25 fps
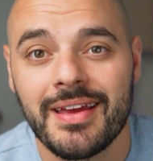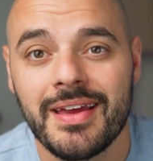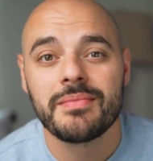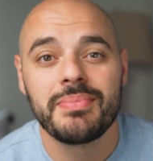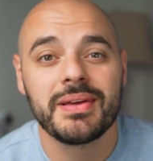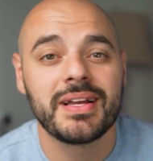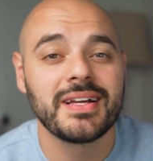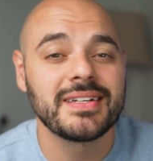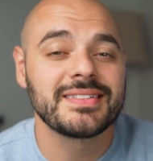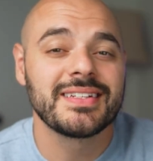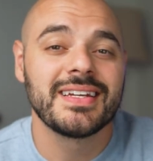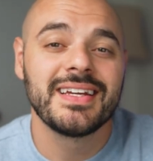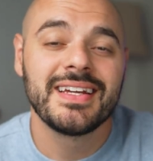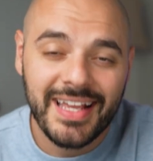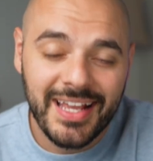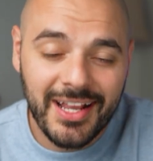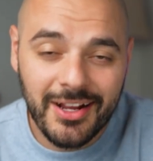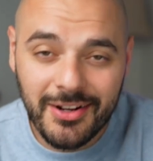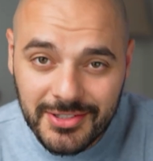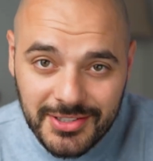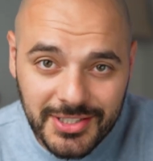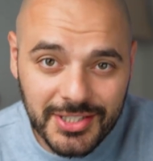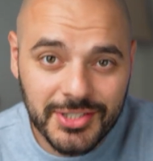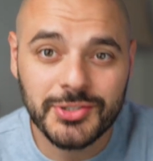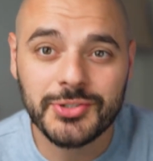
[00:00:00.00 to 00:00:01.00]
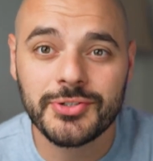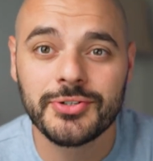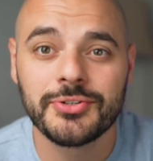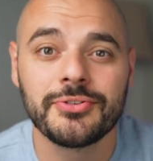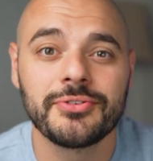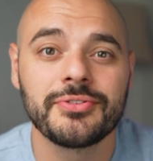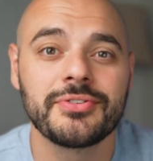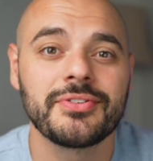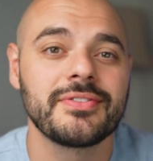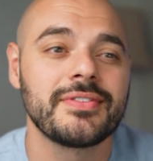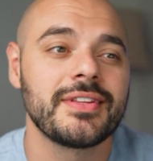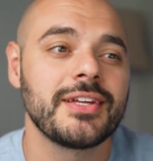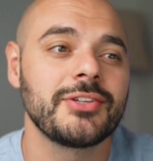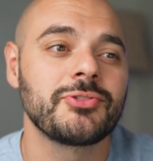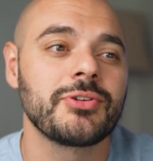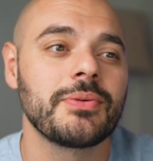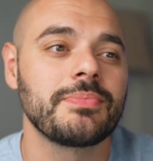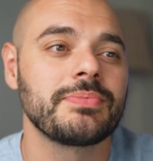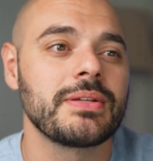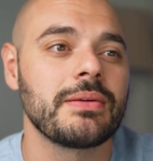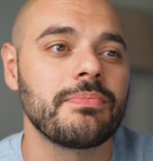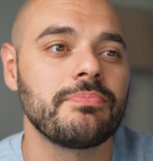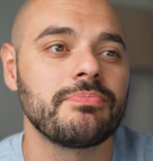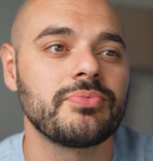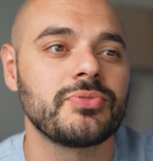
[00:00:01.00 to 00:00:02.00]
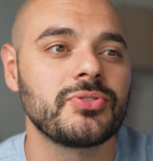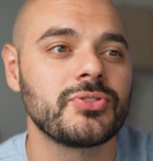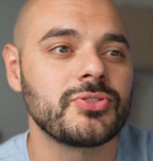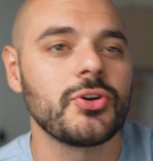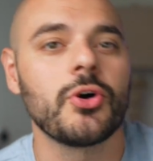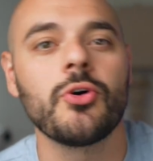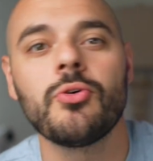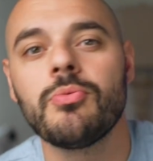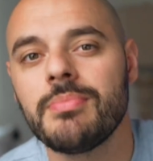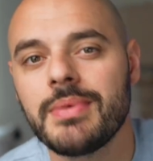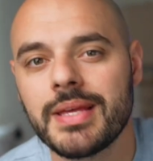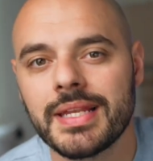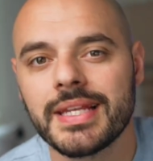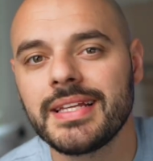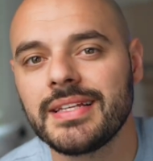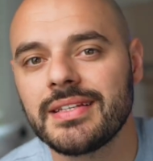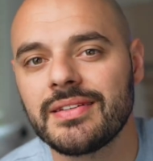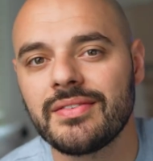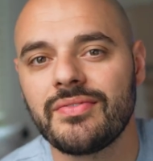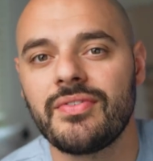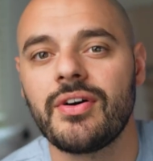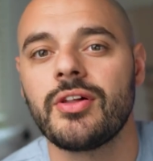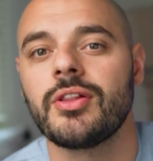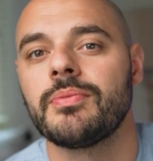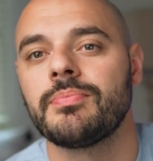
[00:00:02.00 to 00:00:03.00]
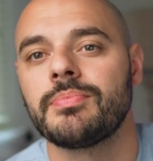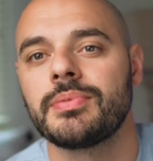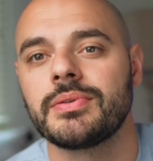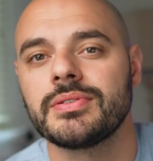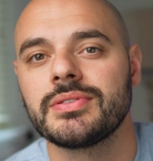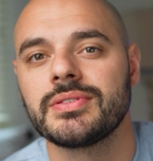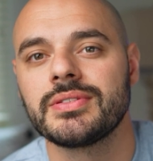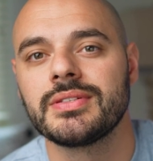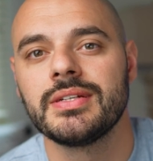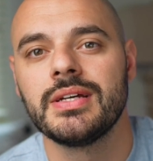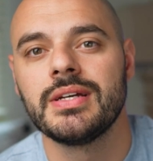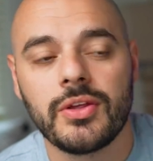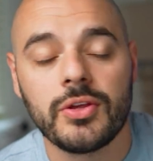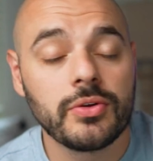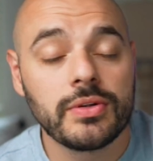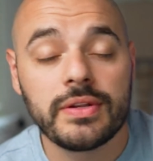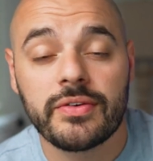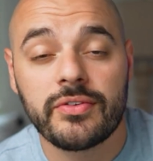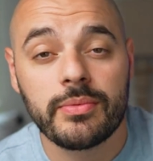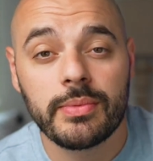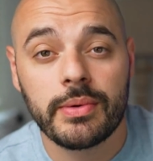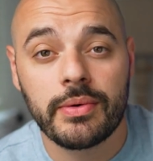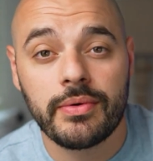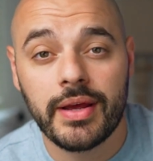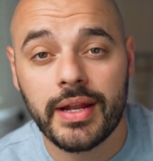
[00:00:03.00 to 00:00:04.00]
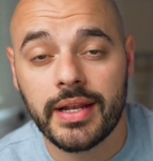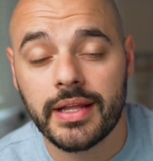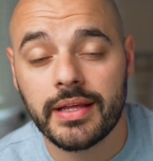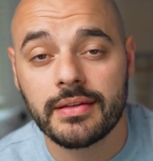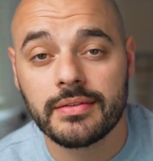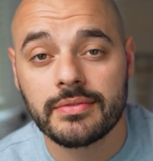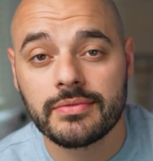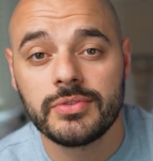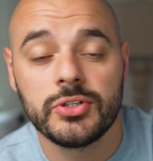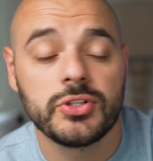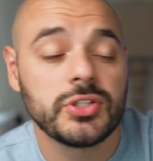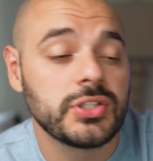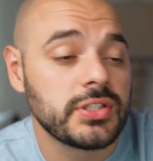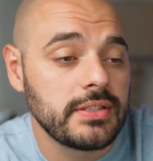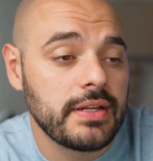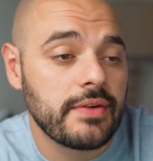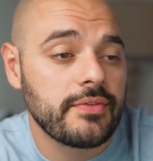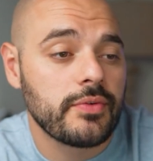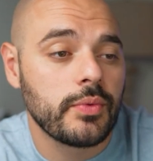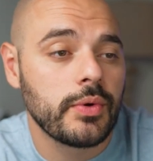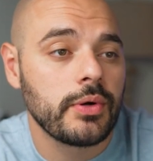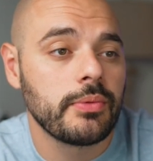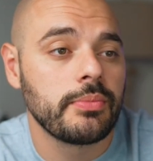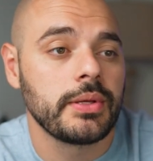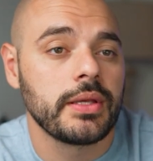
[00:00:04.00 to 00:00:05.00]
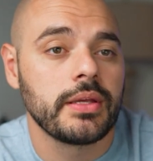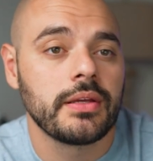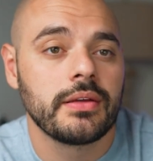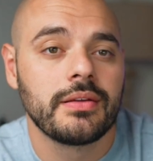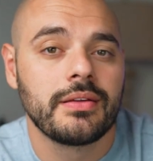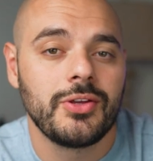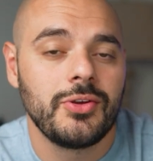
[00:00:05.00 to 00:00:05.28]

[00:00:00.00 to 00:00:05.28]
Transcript: Because here's the truth that trips up so many developers you'll never be ready. You just never will be.